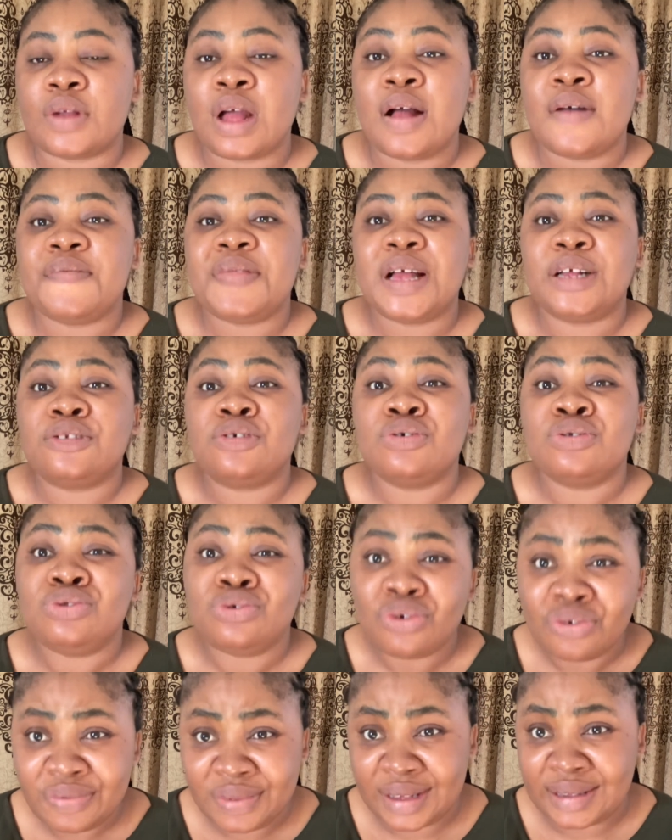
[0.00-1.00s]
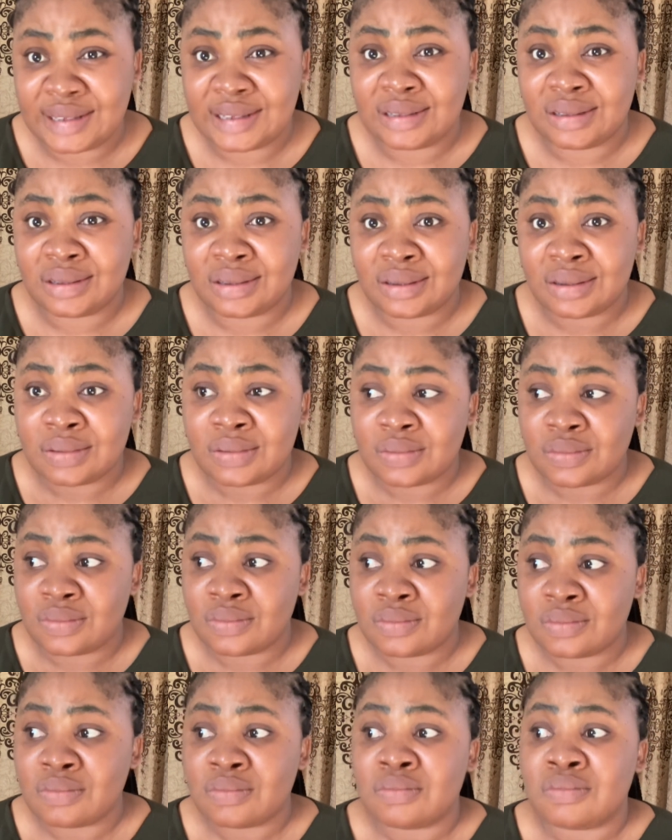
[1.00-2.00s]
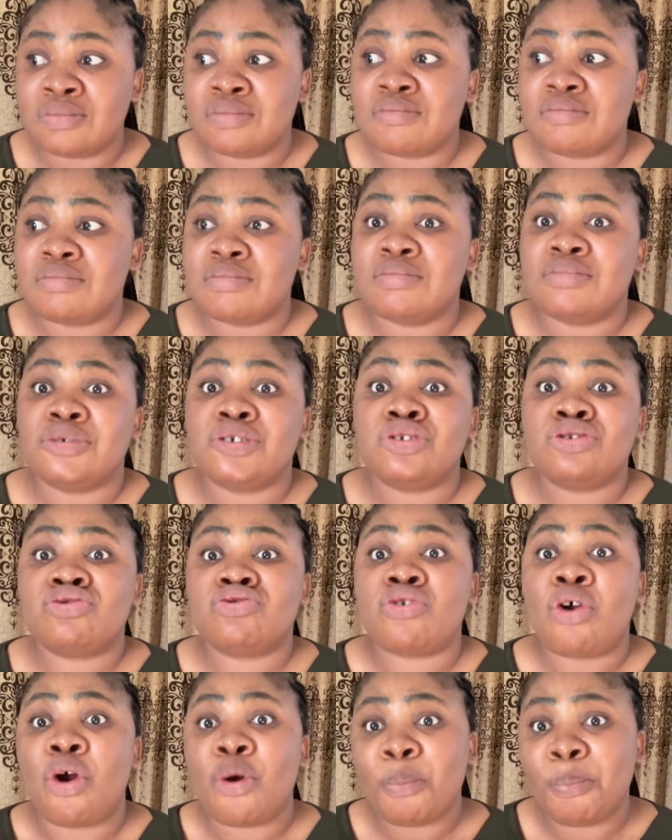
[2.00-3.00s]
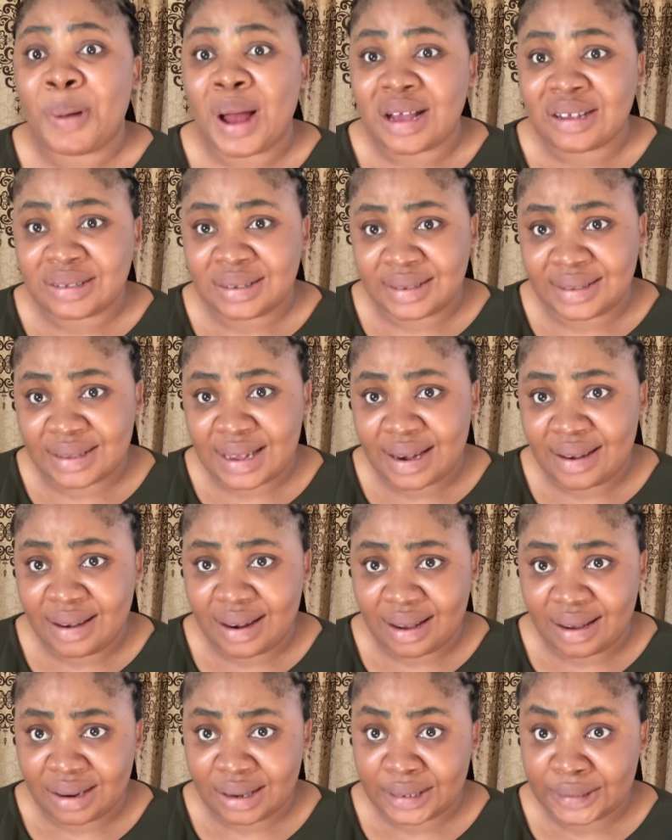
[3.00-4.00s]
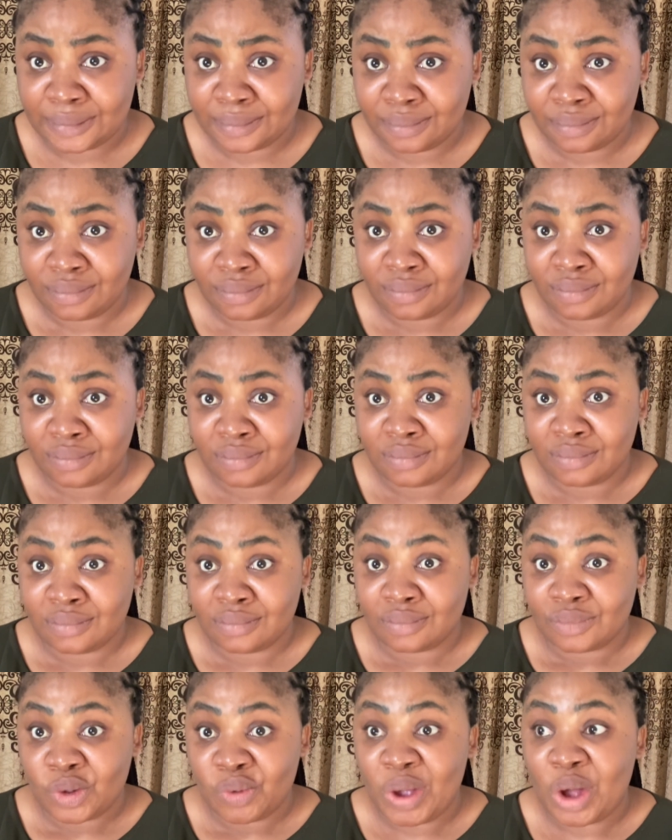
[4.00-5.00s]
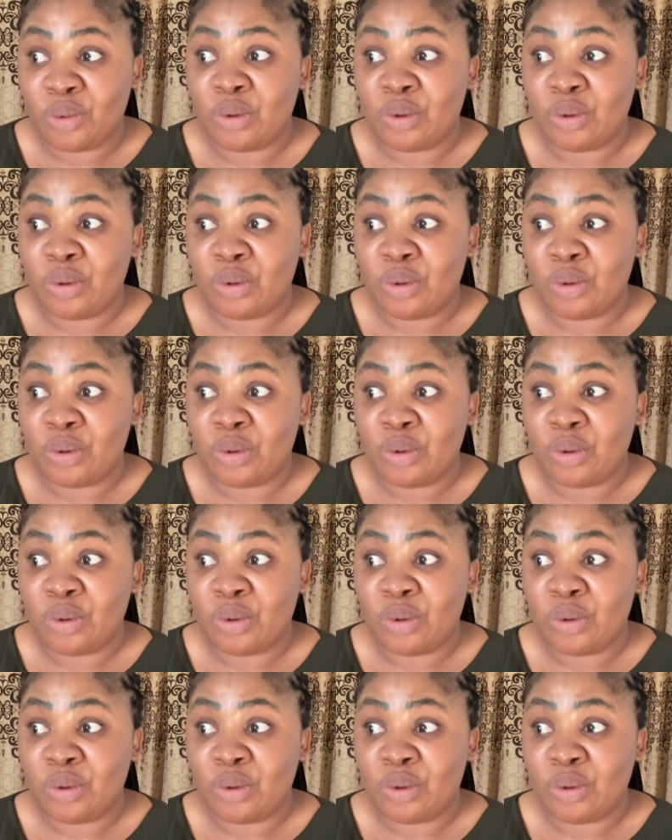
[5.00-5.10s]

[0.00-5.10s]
Now, to do this strong back to sender, we are